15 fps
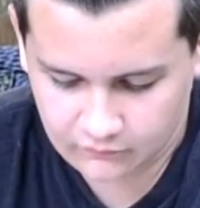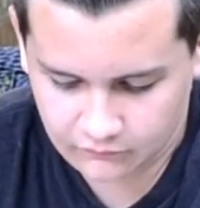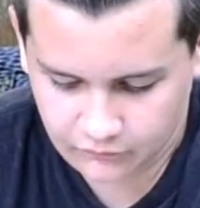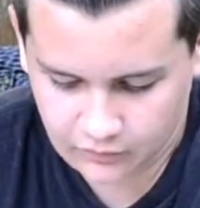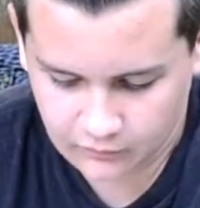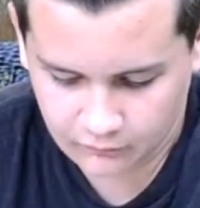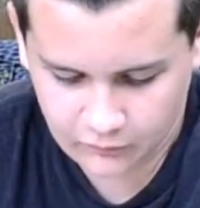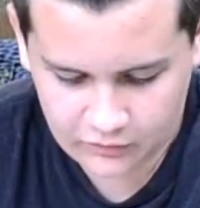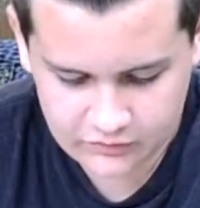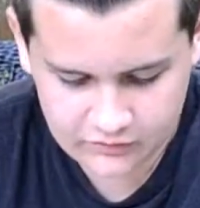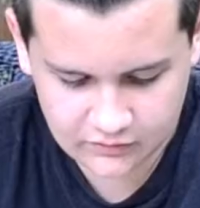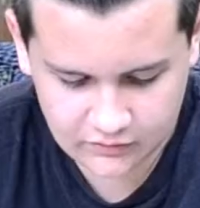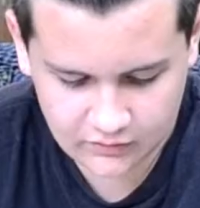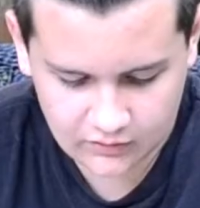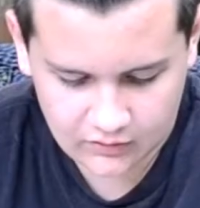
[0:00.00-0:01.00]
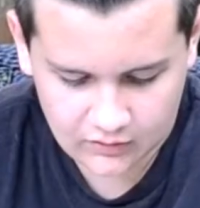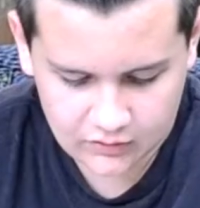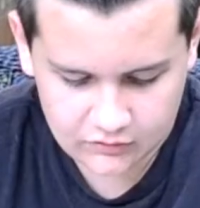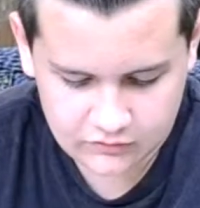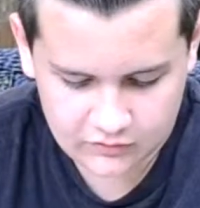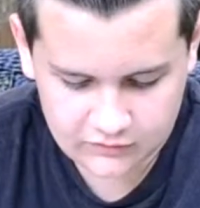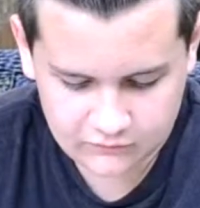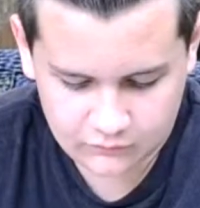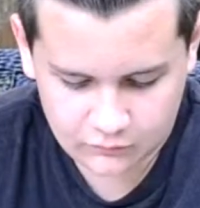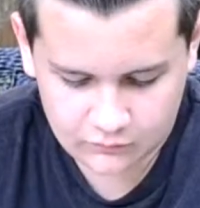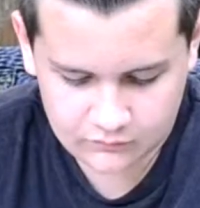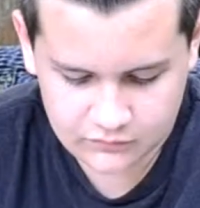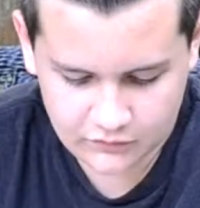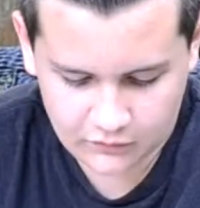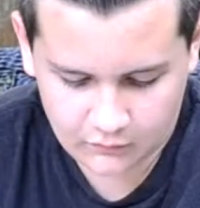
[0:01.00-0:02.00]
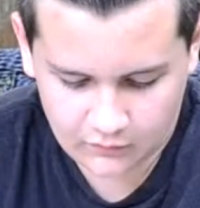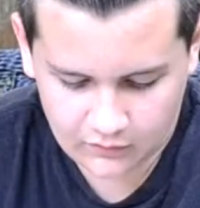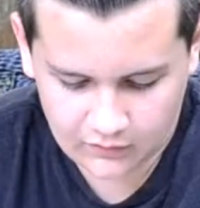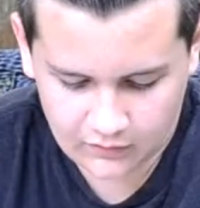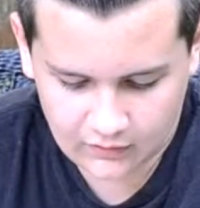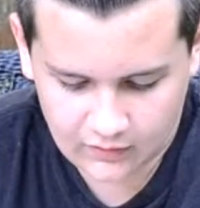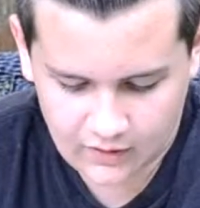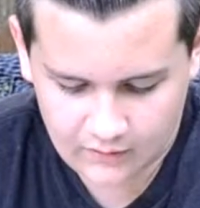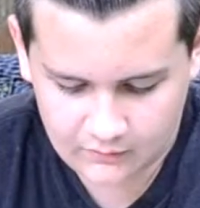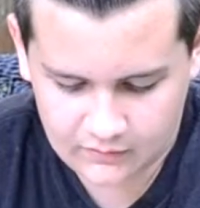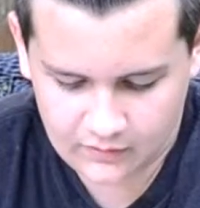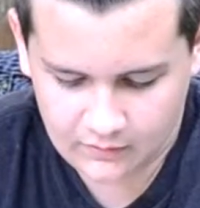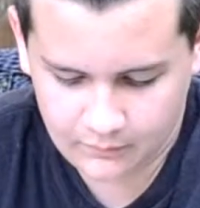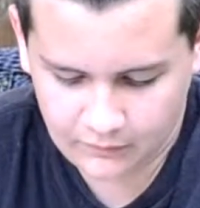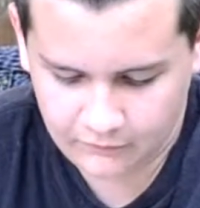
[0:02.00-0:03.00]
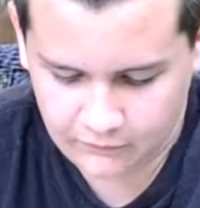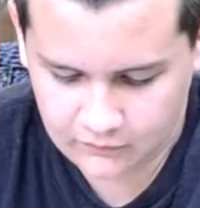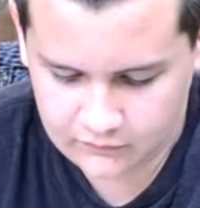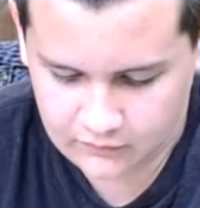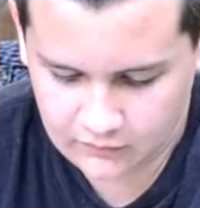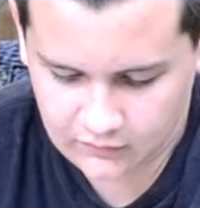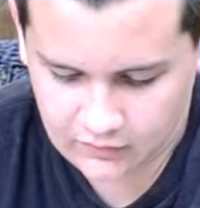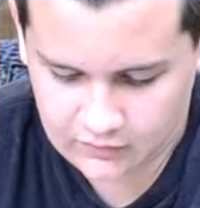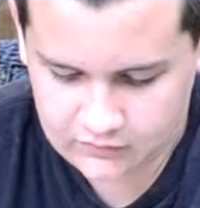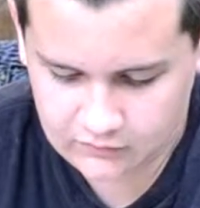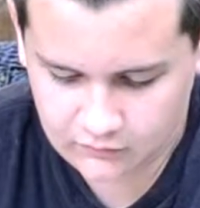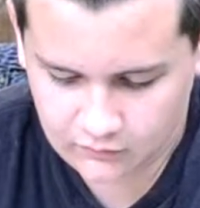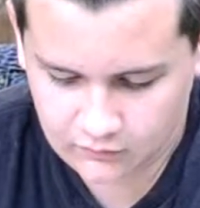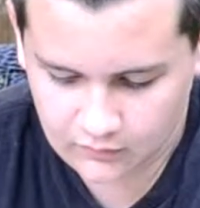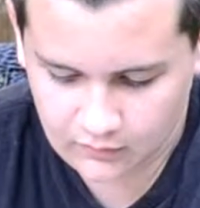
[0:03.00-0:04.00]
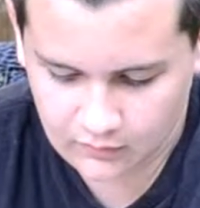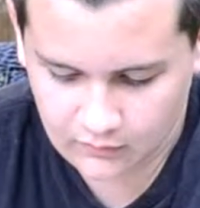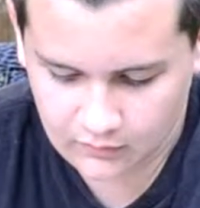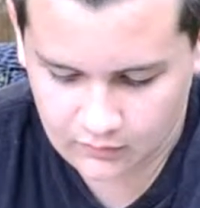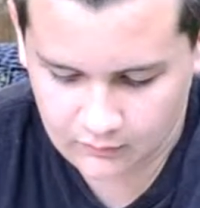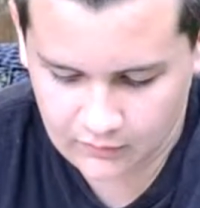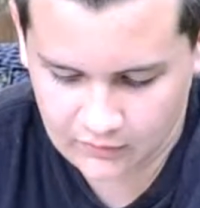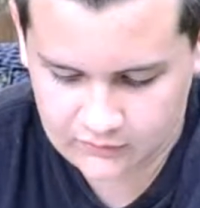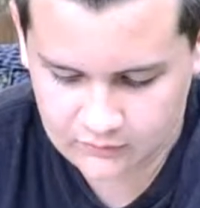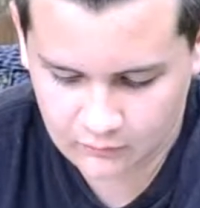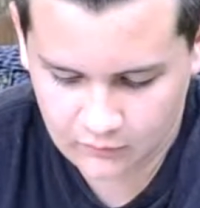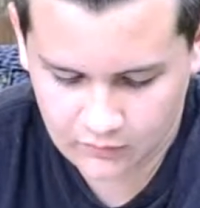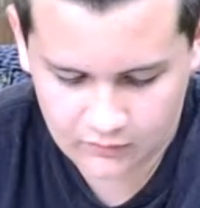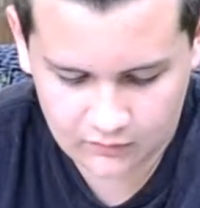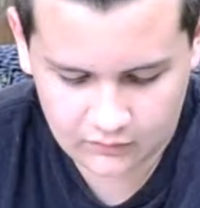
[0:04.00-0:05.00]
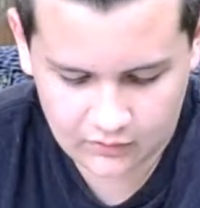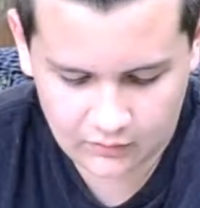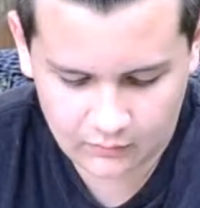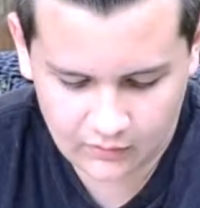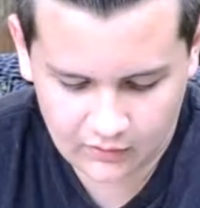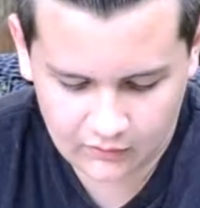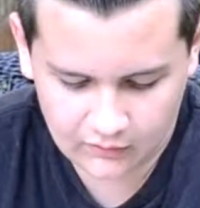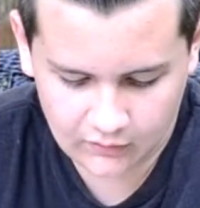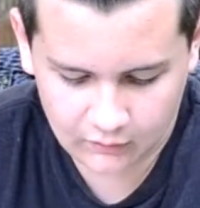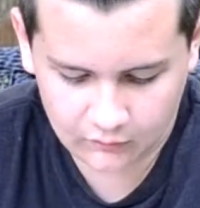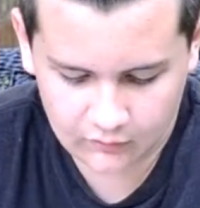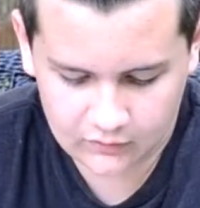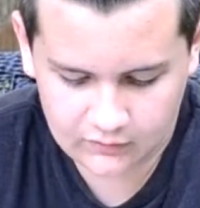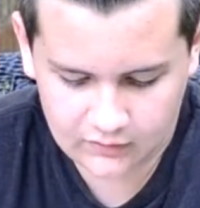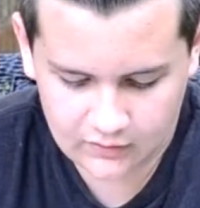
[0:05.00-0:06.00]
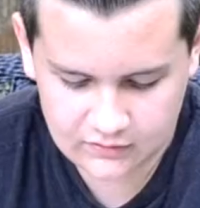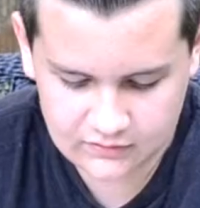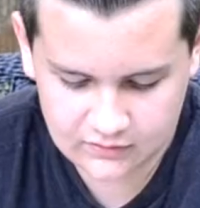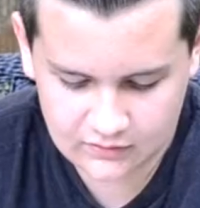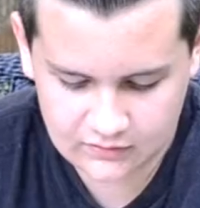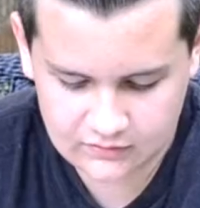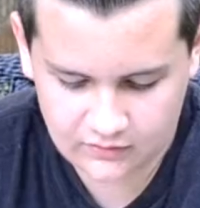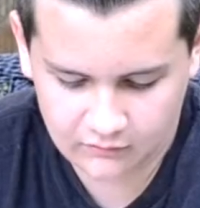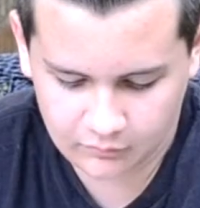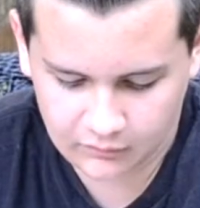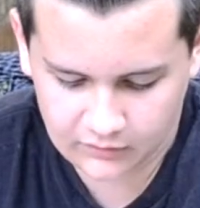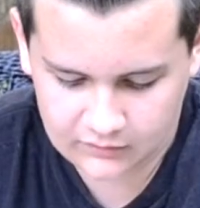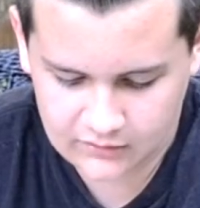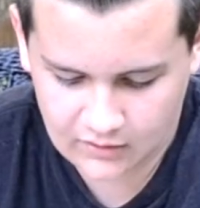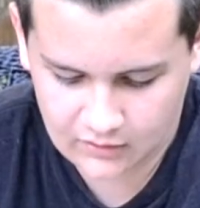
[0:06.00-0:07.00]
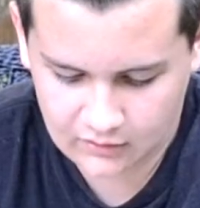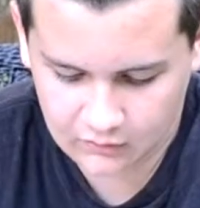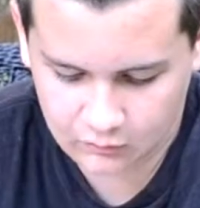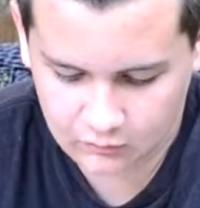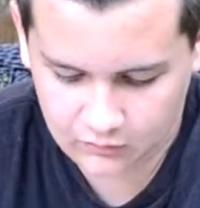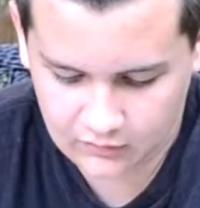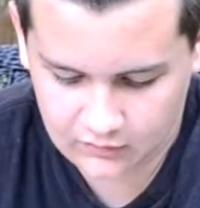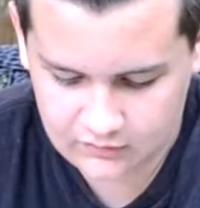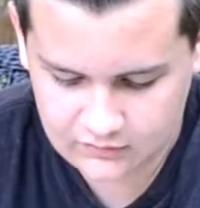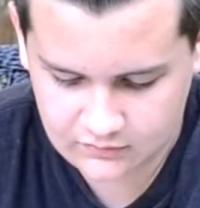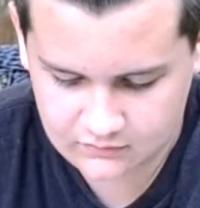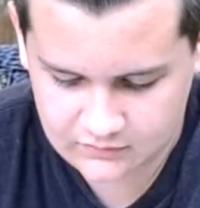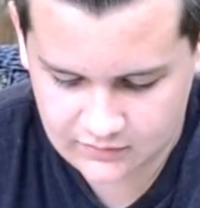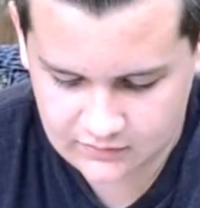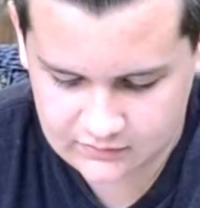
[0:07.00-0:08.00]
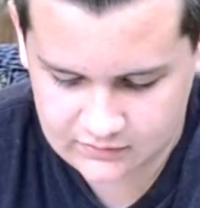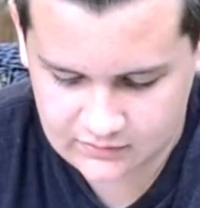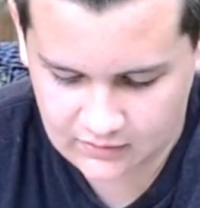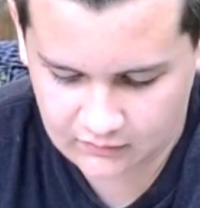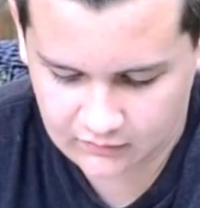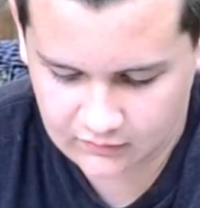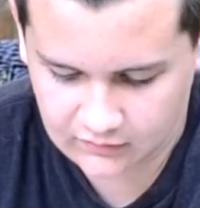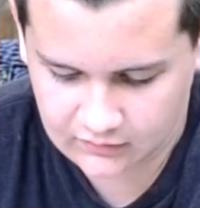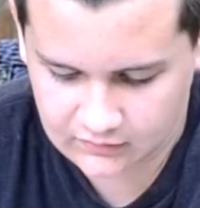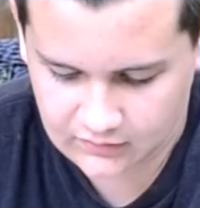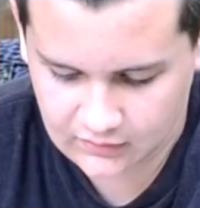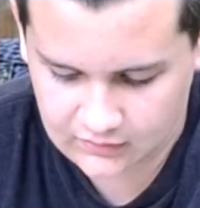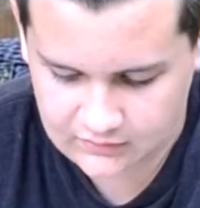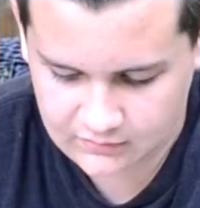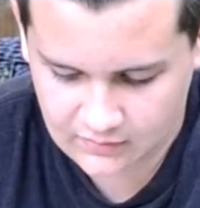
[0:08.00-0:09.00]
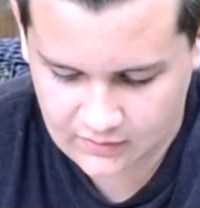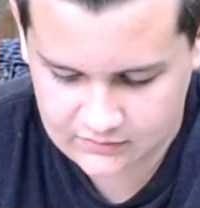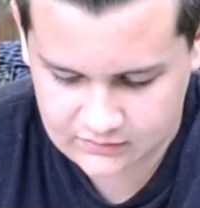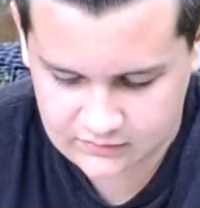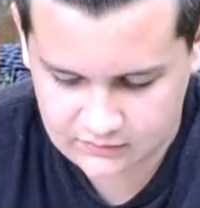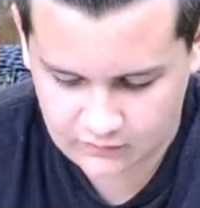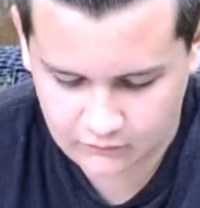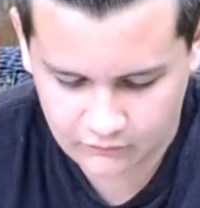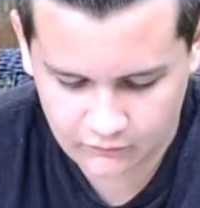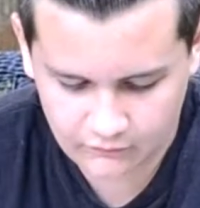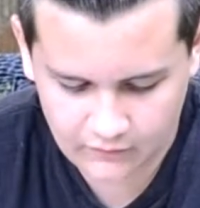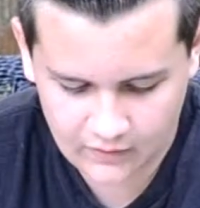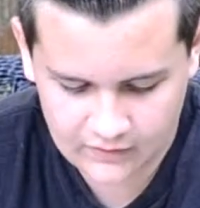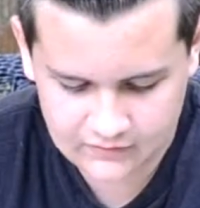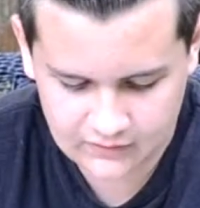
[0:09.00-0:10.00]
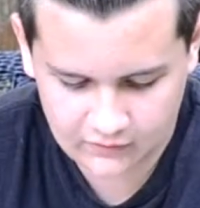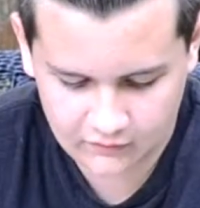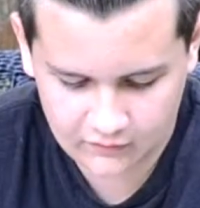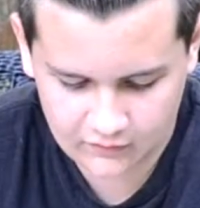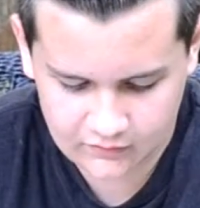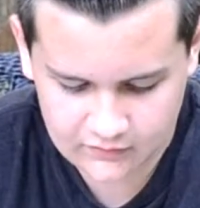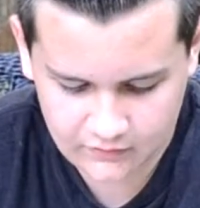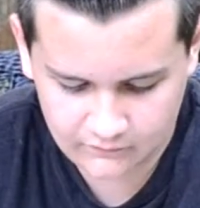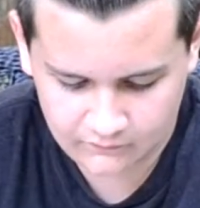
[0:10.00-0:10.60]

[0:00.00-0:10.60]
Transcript: from Russia transformed aquatic habitat by filtering extraordinary amounts of water, thereby lowering densities of planktonic organisms and settling in dense masses over vast areas.